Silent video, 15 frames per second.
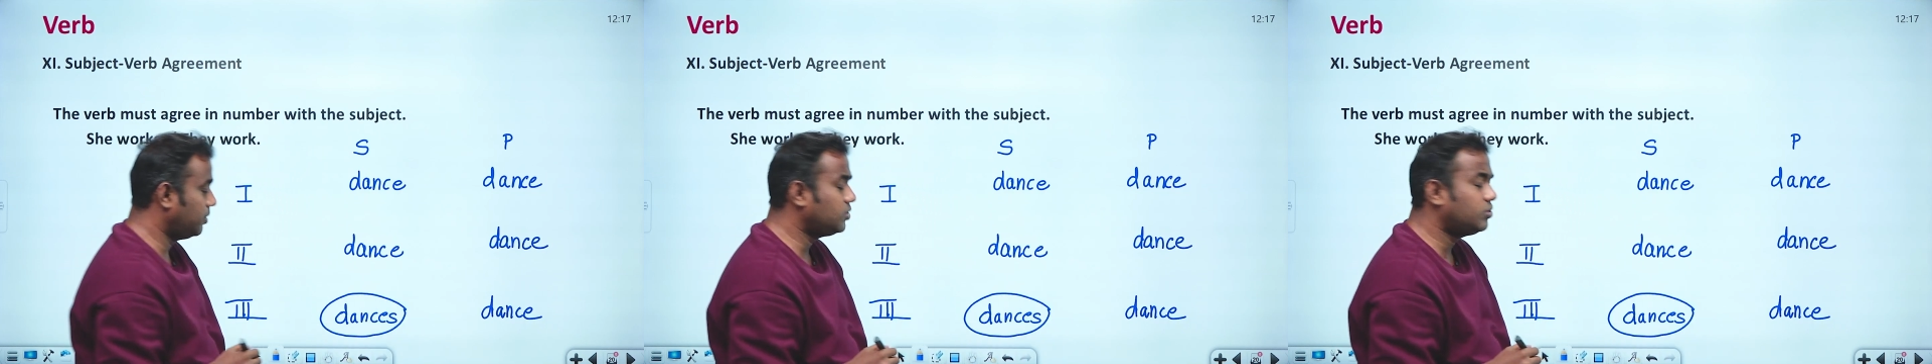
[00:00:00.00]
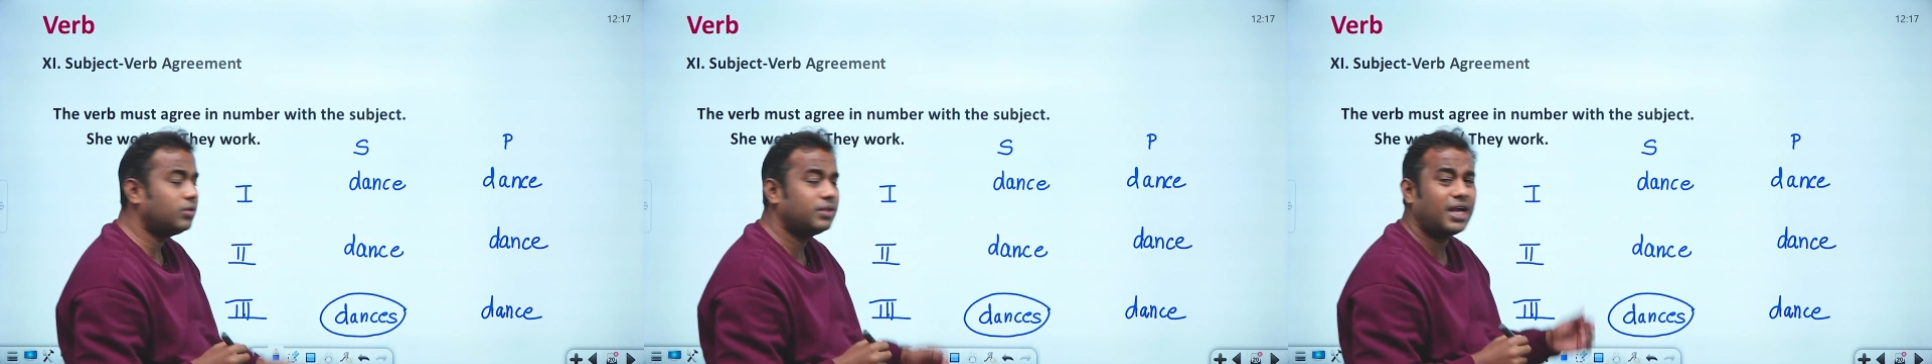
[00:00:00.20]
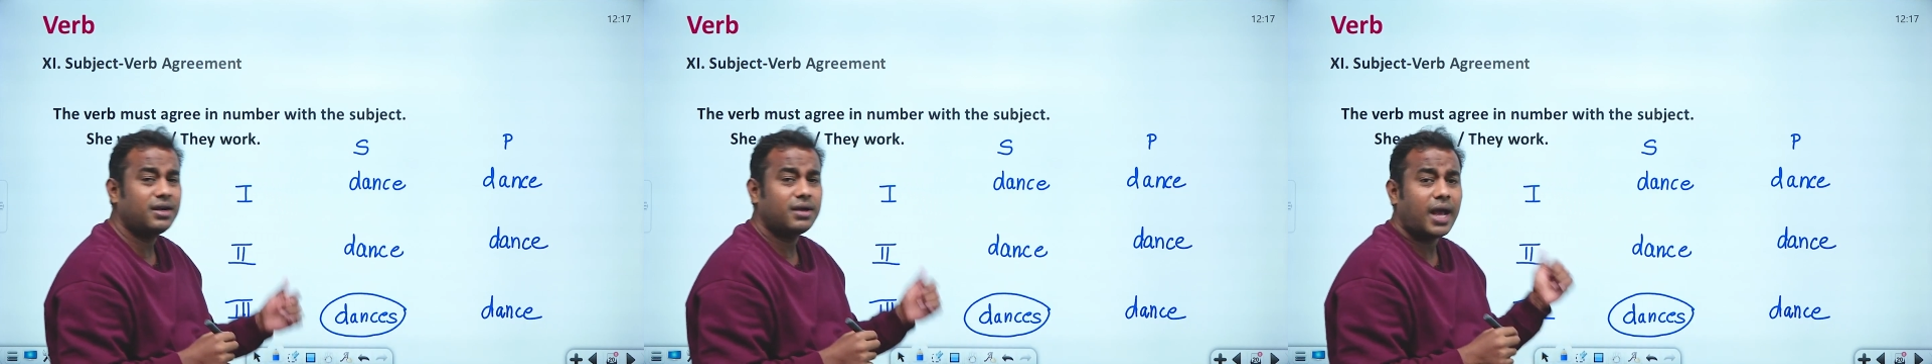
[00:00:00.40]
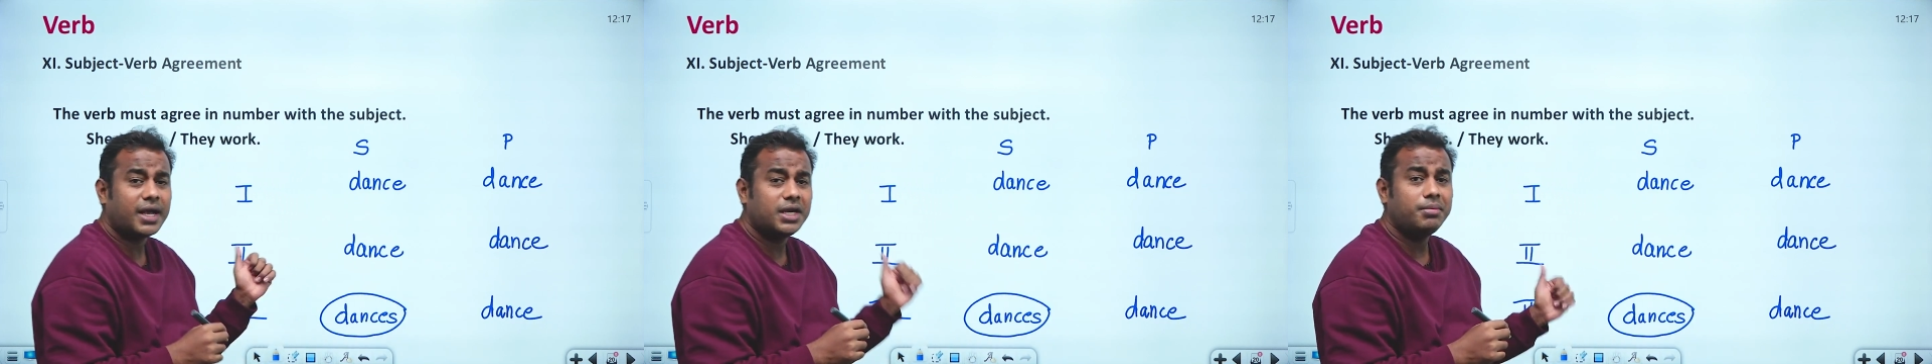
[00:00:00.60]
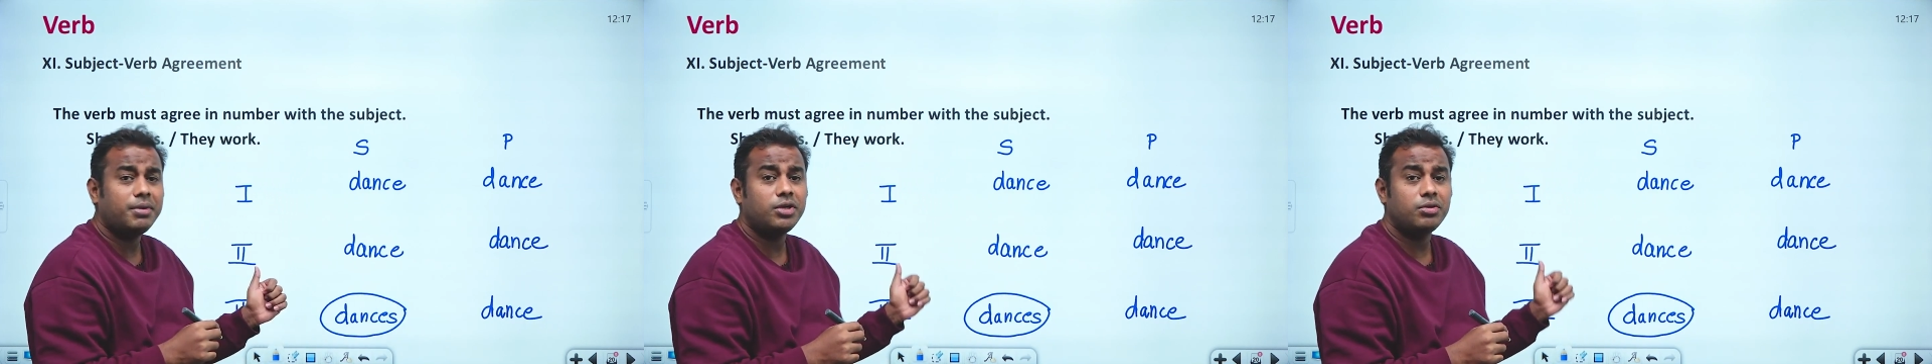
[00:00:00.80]
So that
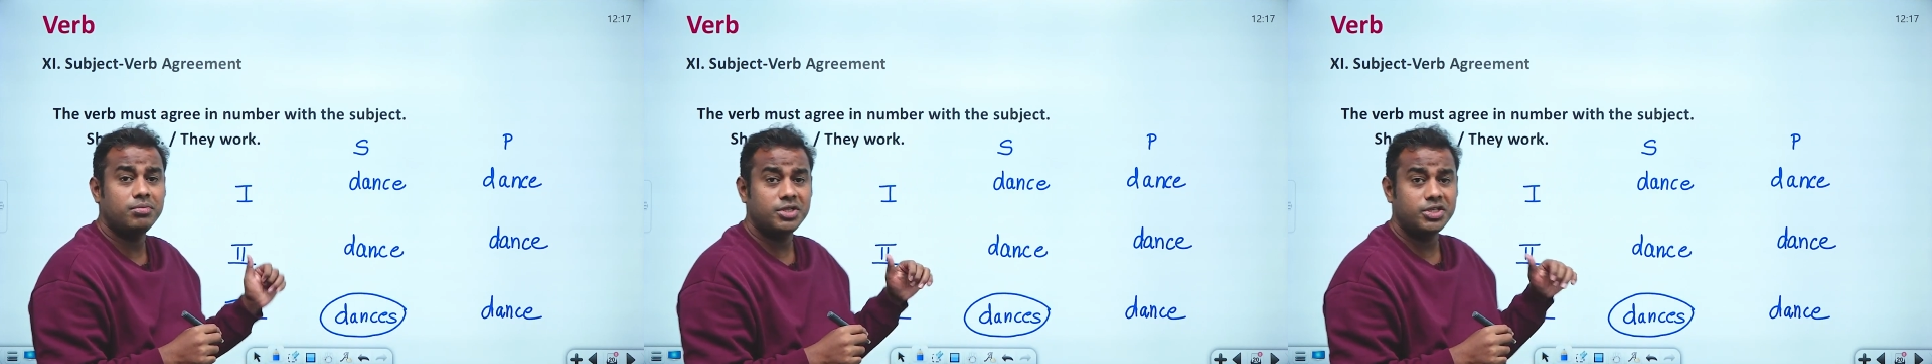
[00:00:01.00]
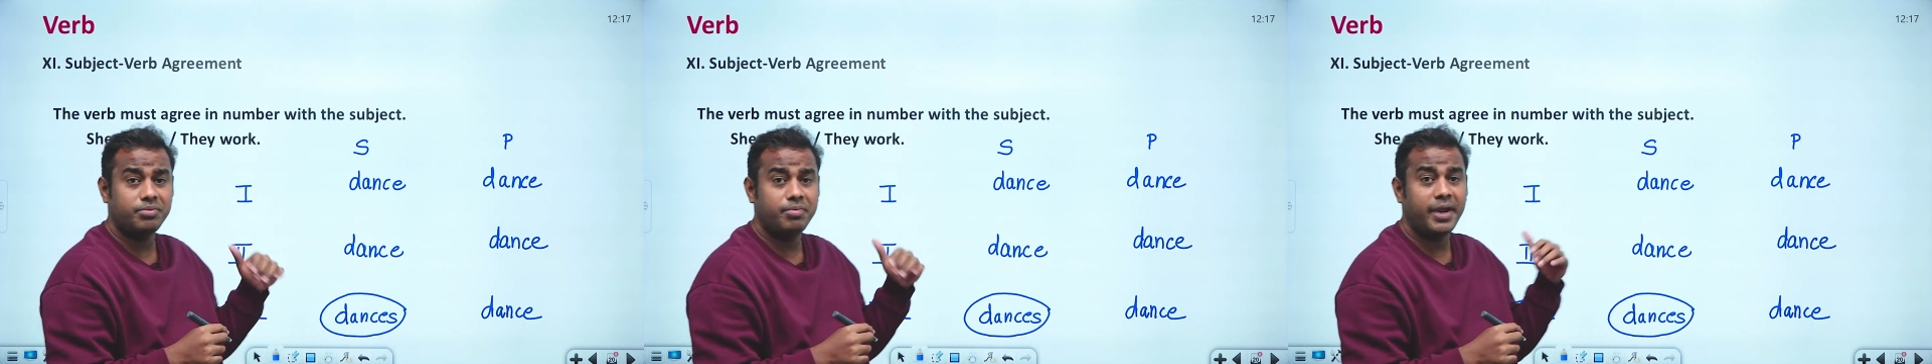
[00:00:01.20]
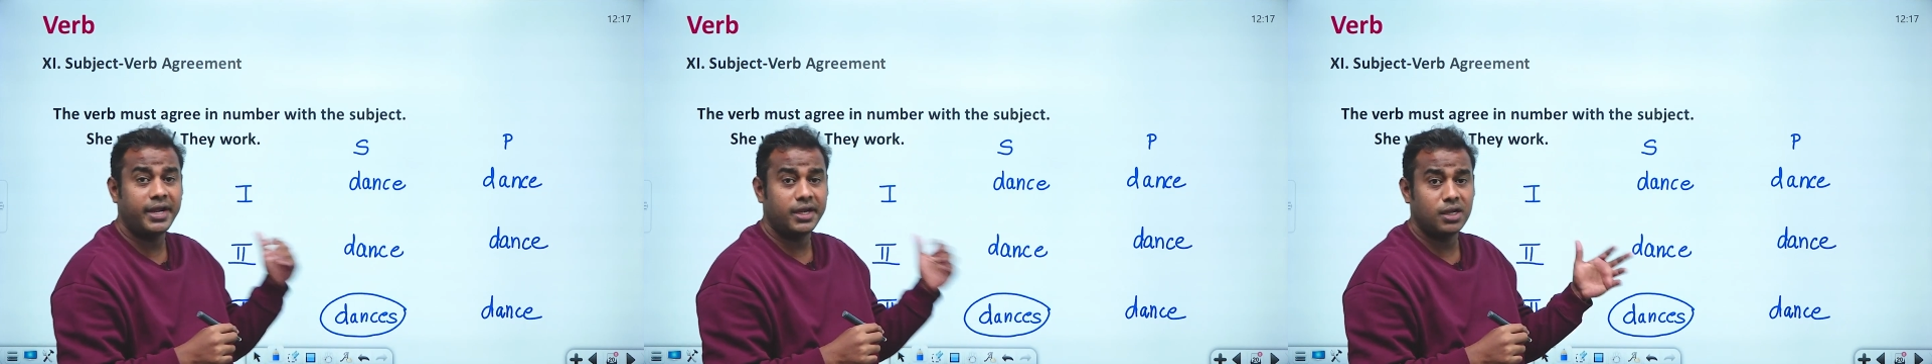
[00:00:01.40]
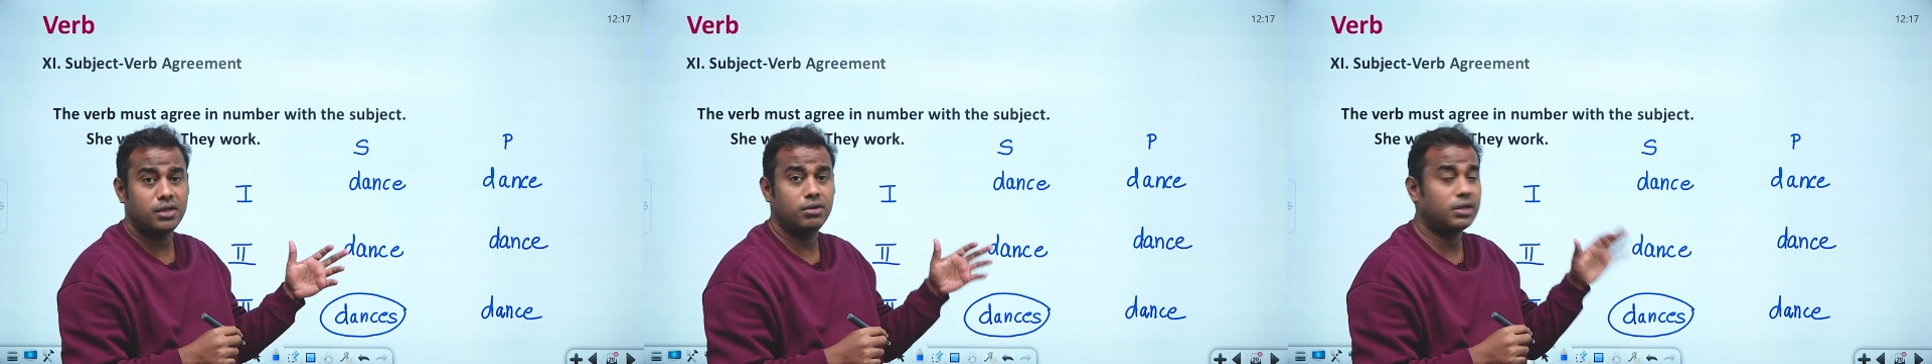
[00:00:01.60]
agreement you must maintain.